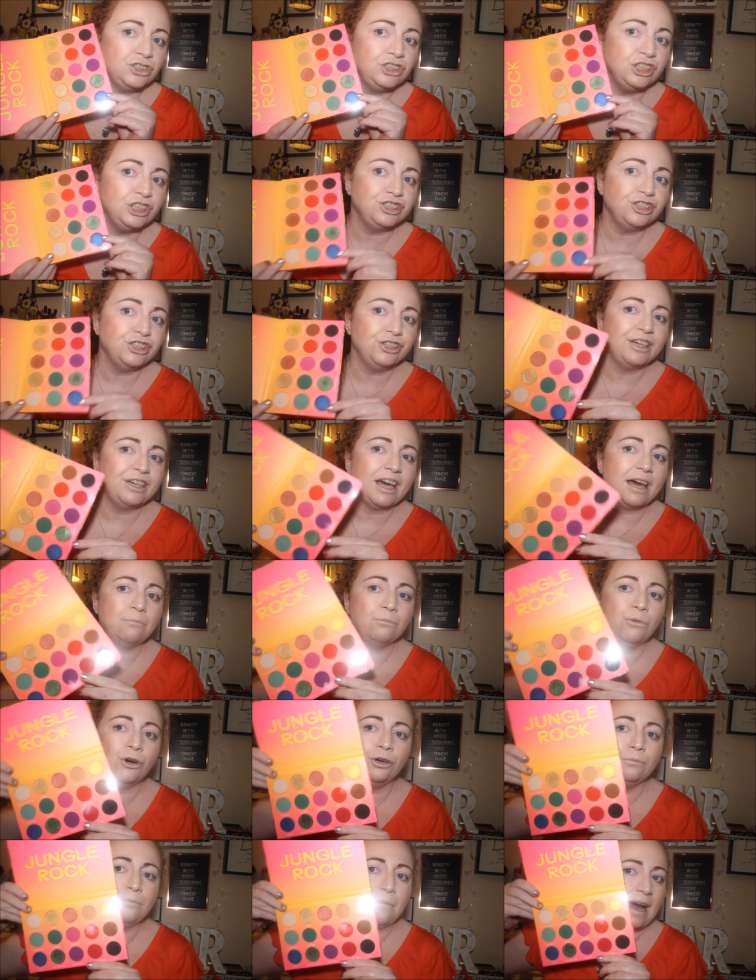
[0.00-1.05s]
you do get
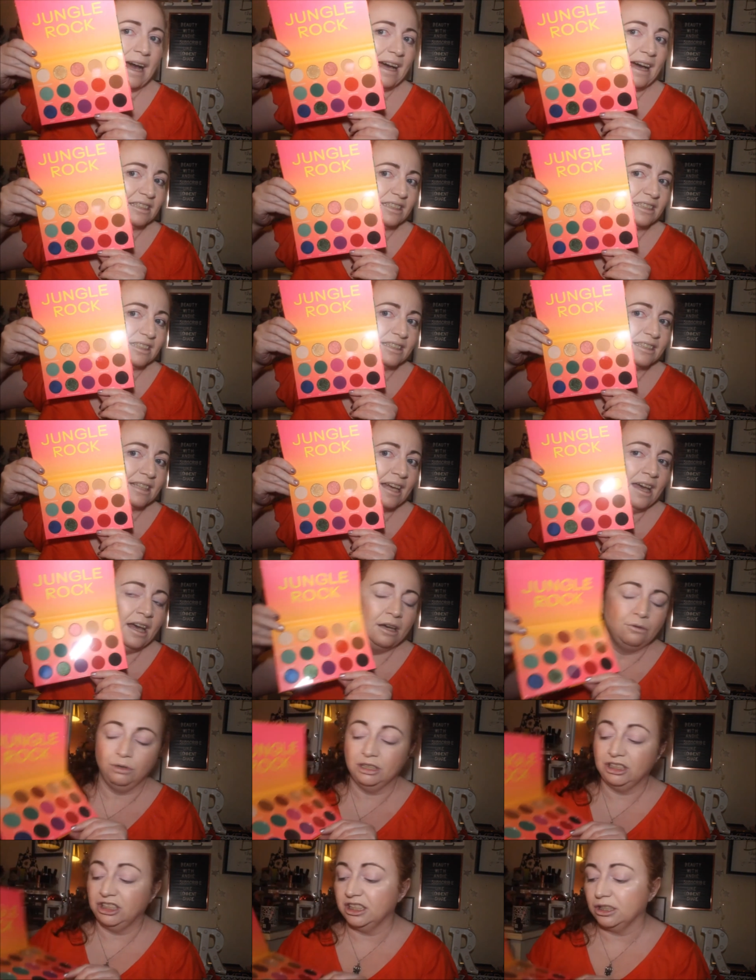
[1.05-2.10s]
more mats
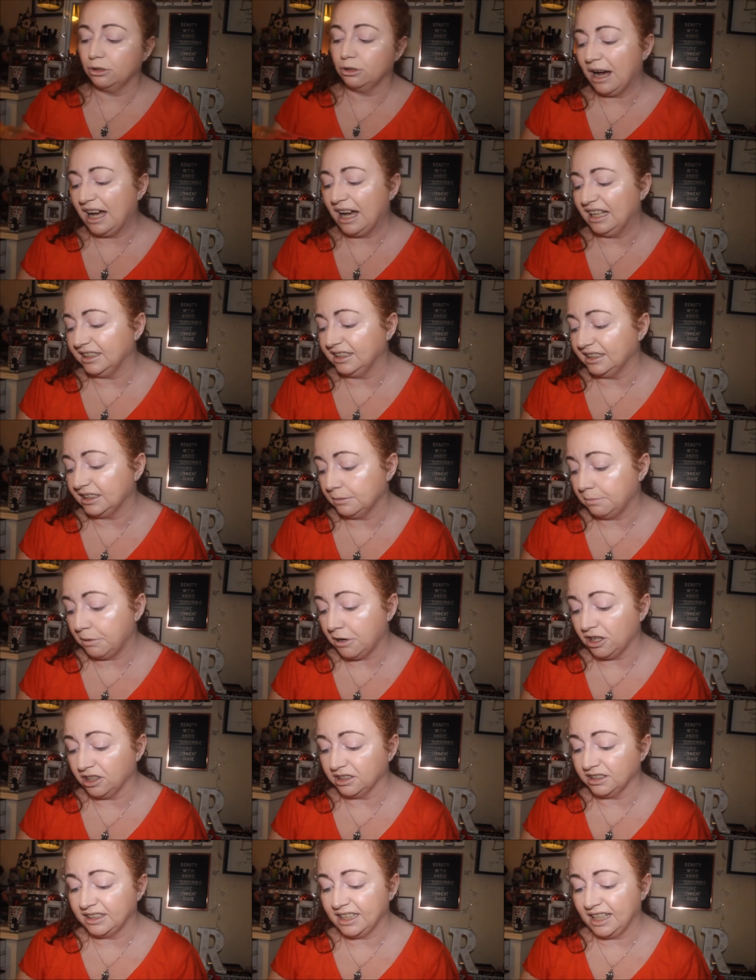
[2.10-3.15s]
which is quite
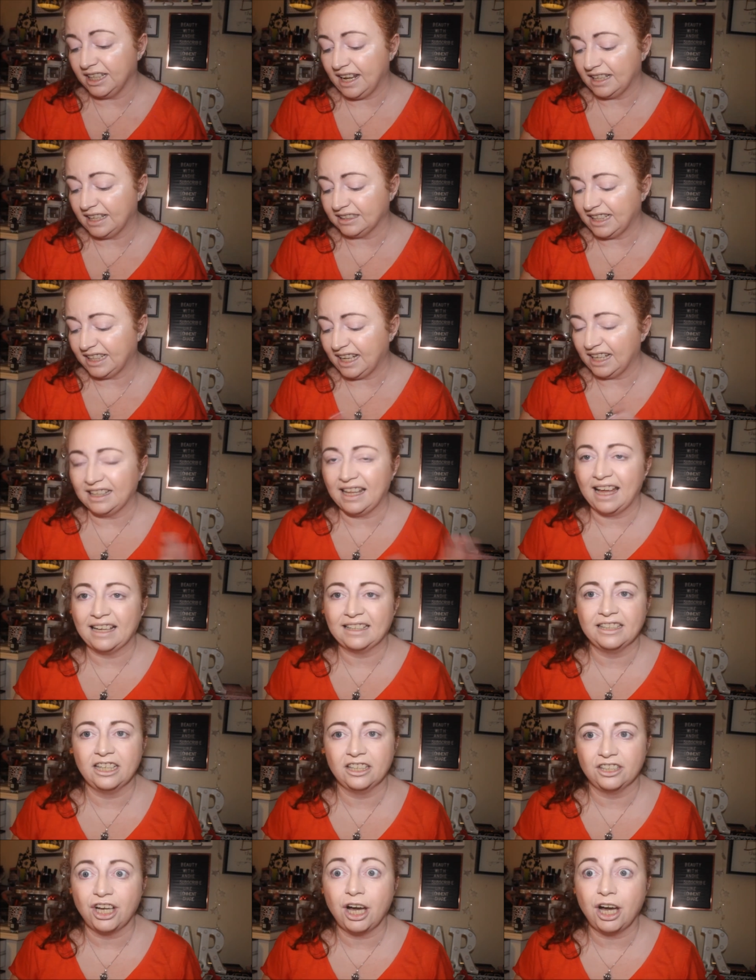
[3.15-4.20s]
disappointing as I
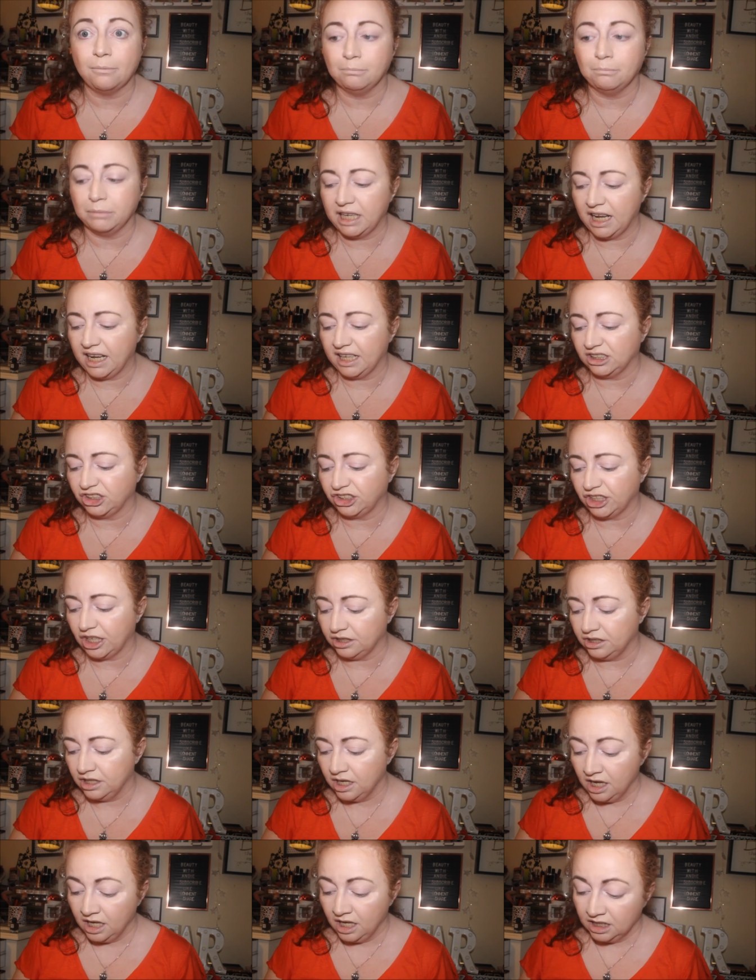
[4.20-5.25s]
like a
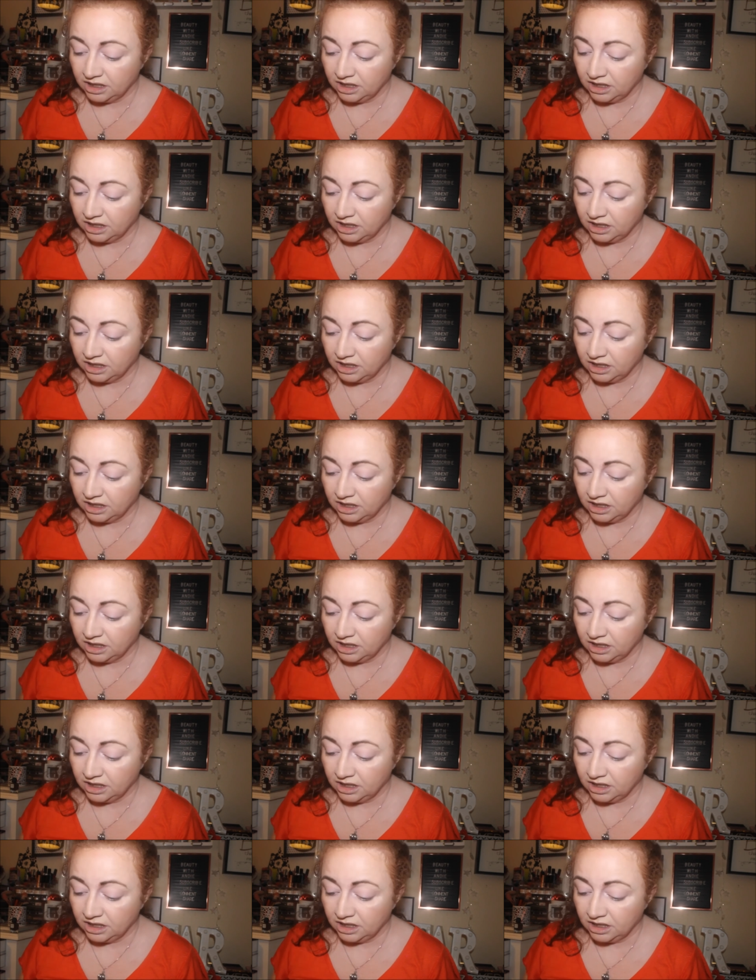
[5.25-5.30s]
combination